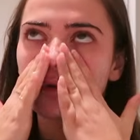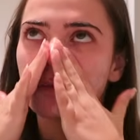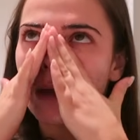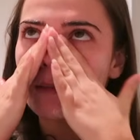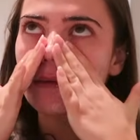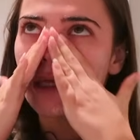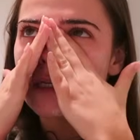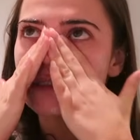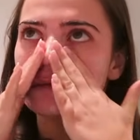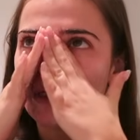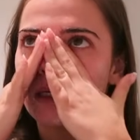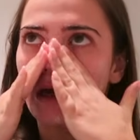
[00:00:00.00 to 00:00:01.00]
Or maybe they
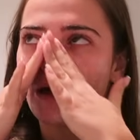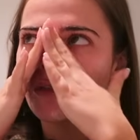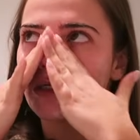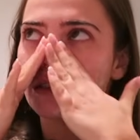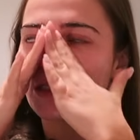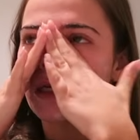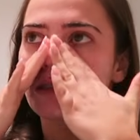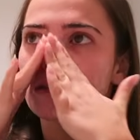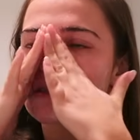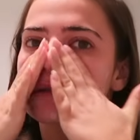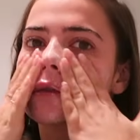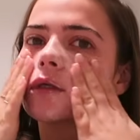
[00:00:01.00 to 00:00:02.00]
didn't really have any
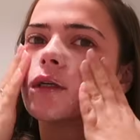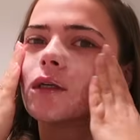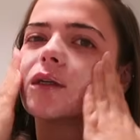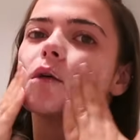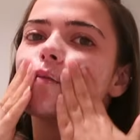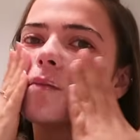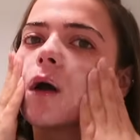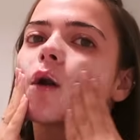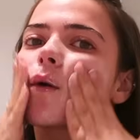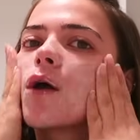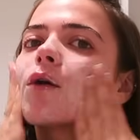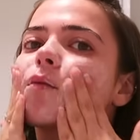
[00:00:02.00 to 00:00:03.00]
things. I
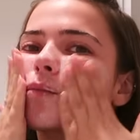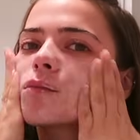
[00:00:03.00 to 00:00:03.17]
don't know.